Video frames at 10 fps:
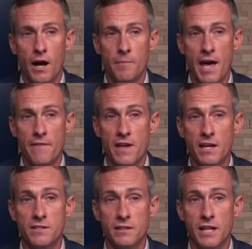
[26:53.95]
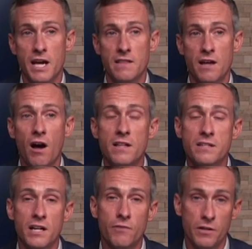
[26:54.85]
Um, and they can delay the
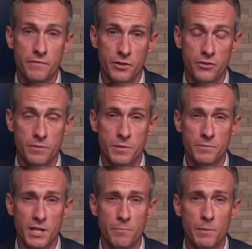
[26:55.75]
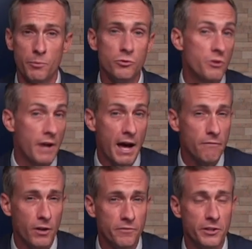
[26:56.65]
onset of heart failure symptoms in people who don't
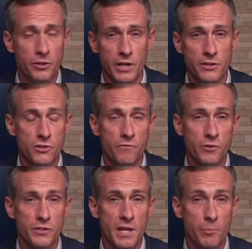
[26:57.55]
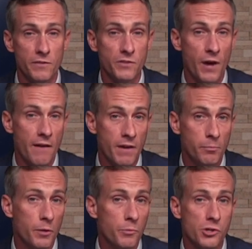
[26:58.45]
have heart failure yet. So, for example, if you have
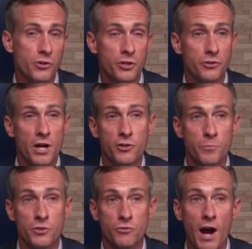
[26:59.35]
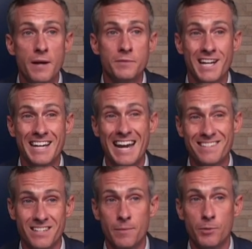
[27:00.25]
high blood pressure and your doctor prescribes an
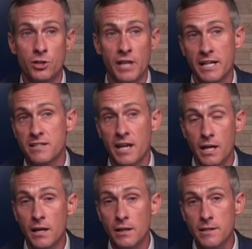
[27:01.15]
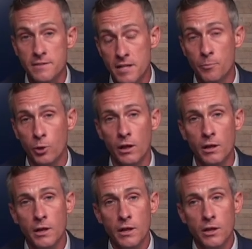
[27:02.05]
ACE inhibitor like, say, lisinopril,